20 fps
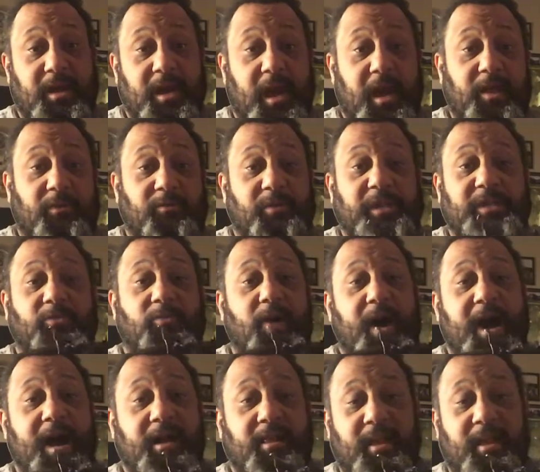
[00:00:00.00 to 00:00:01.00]
And the reason
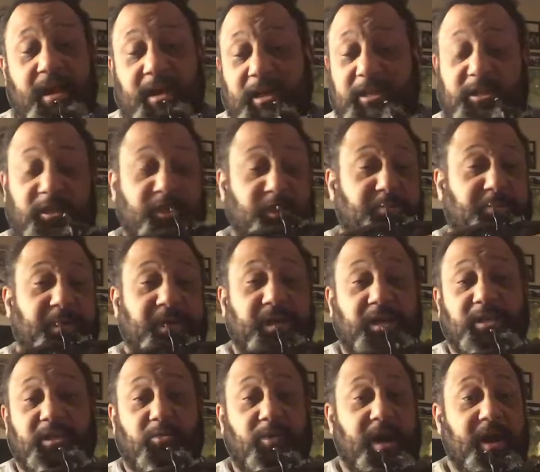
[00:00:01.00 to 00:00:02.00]
why I like it is just
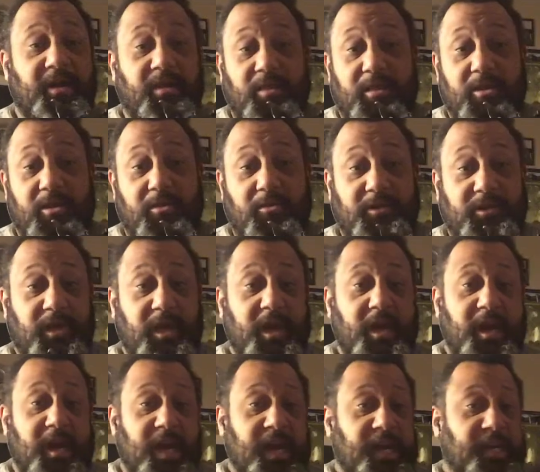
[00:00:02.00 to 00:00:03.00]
because the way it loads.
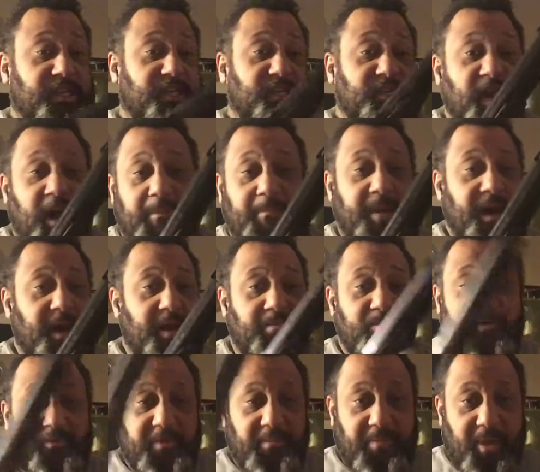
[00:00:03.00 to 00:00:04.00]
It's not many
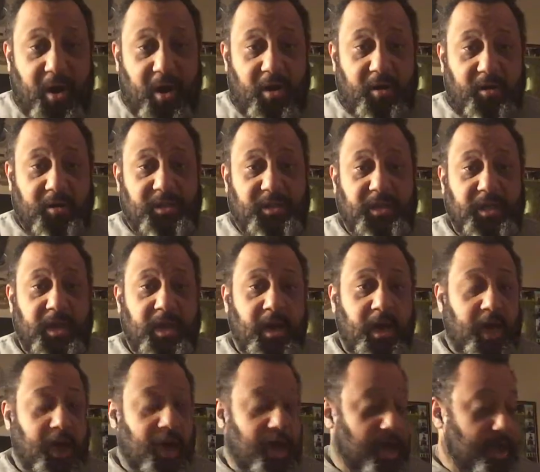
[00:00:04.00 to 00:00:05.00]
moving parts.
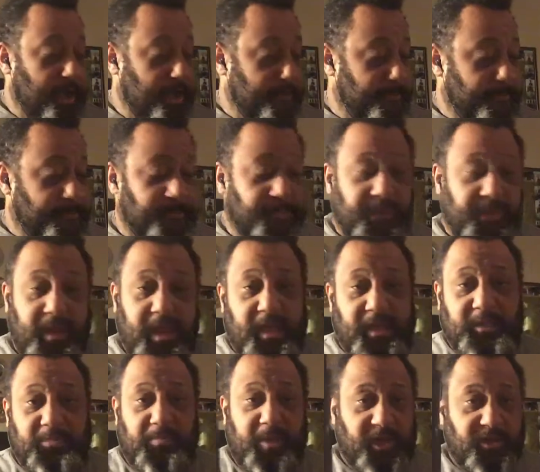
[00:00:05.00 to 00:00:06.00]

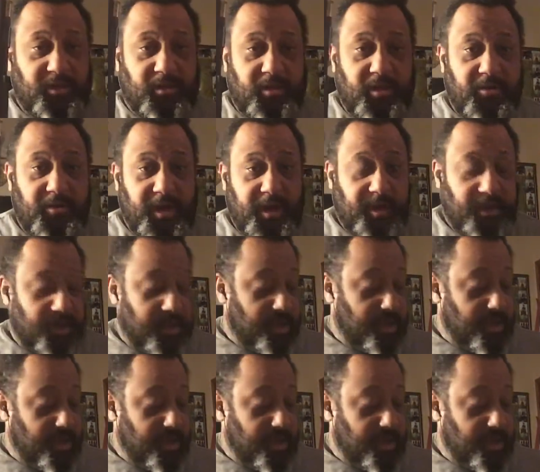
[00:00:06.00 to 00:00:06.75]
It's muzzle loading.